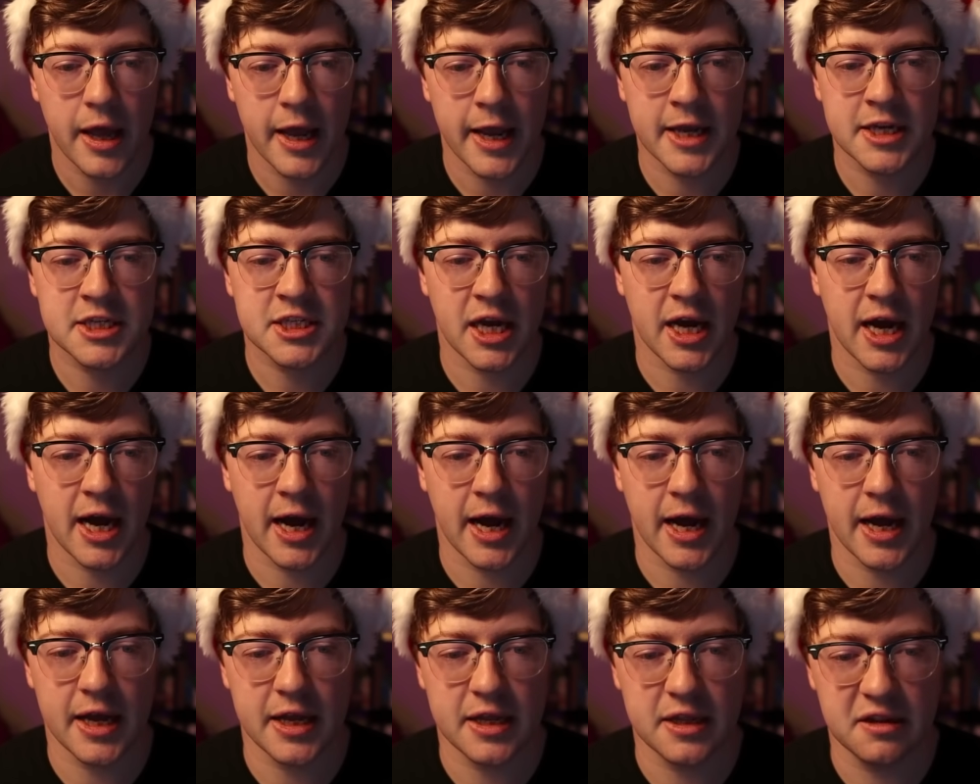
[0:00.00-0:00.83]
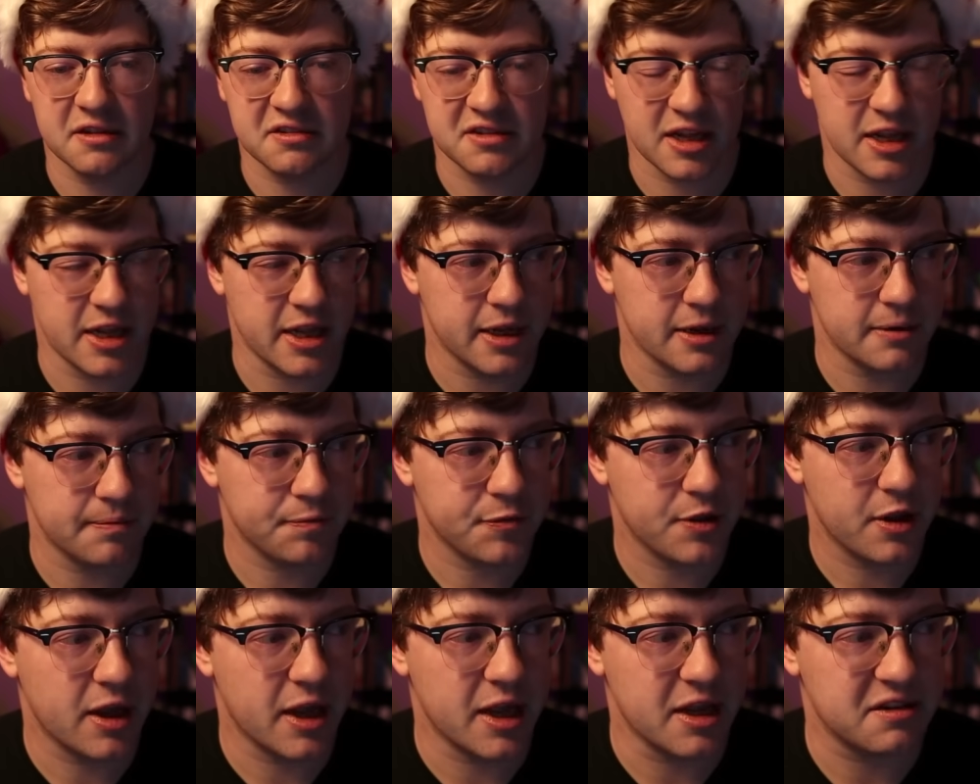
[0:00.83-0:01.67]
A to I is a
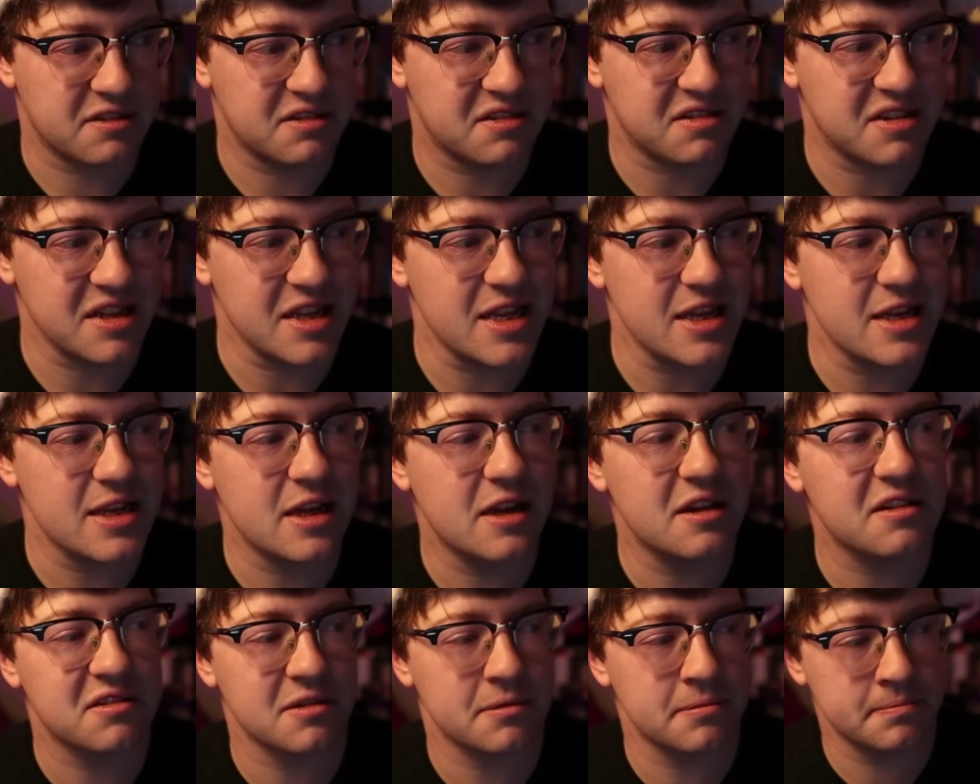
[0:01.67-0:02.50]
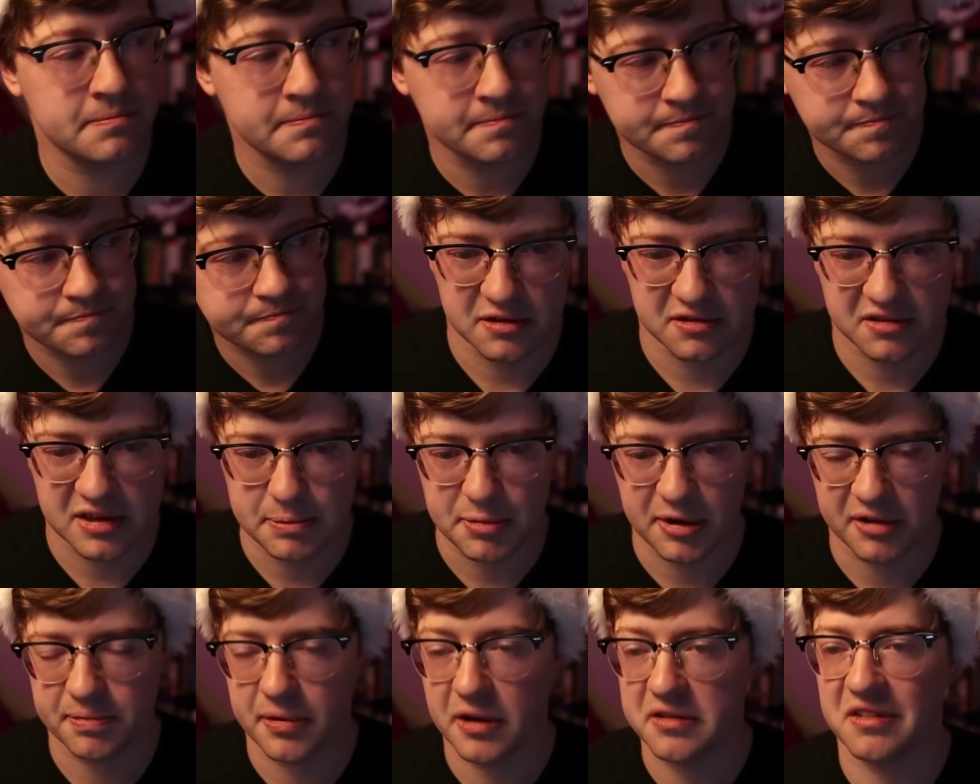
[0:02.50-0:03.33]
a C-ism. It, C
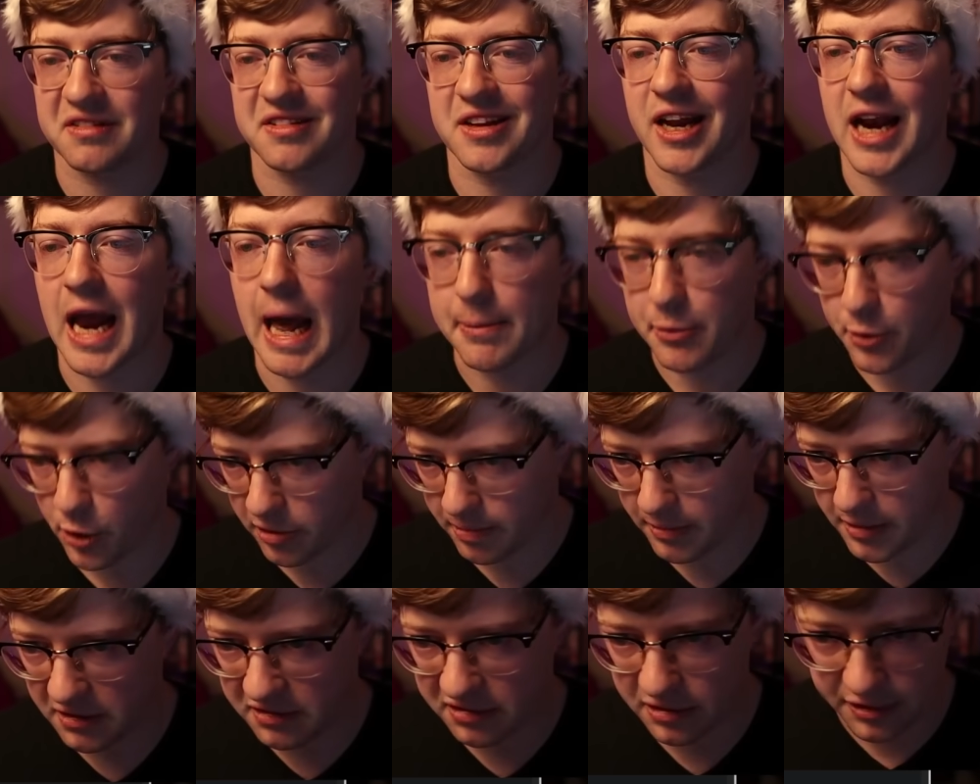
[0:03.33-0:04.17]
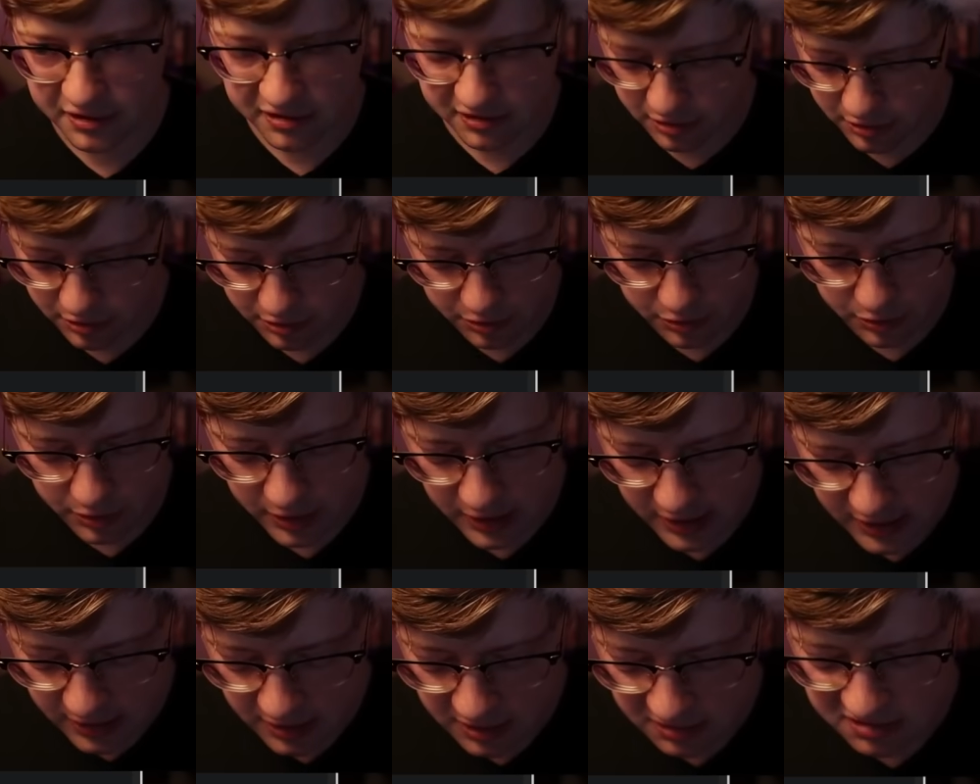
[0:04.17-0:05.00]
plus plus is not happy with me. So let's do,
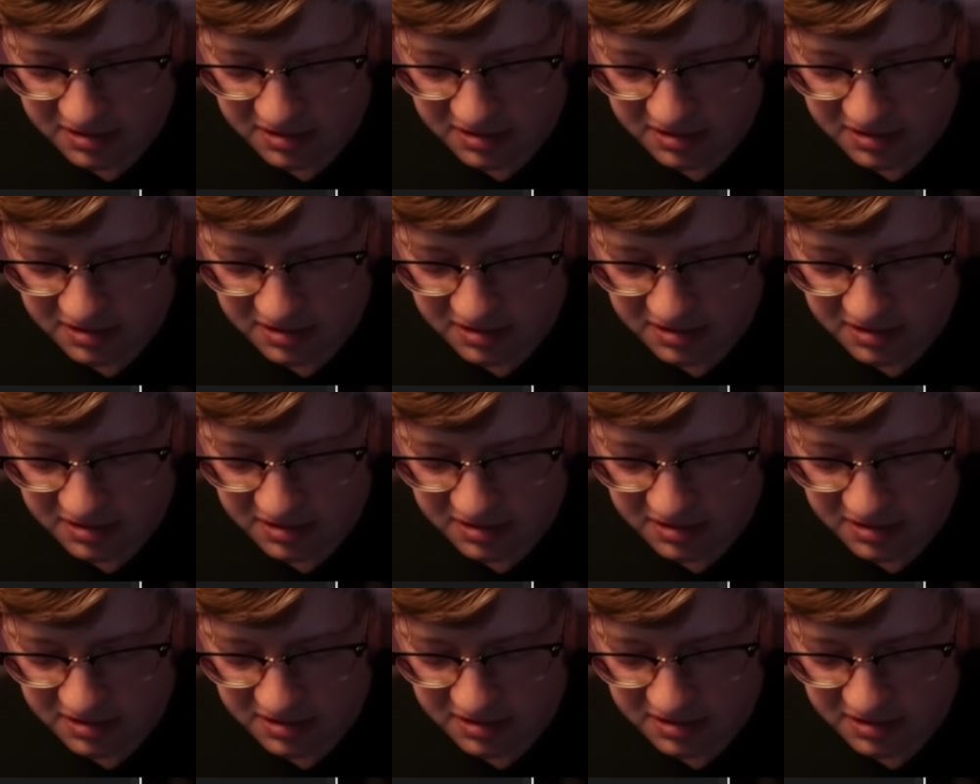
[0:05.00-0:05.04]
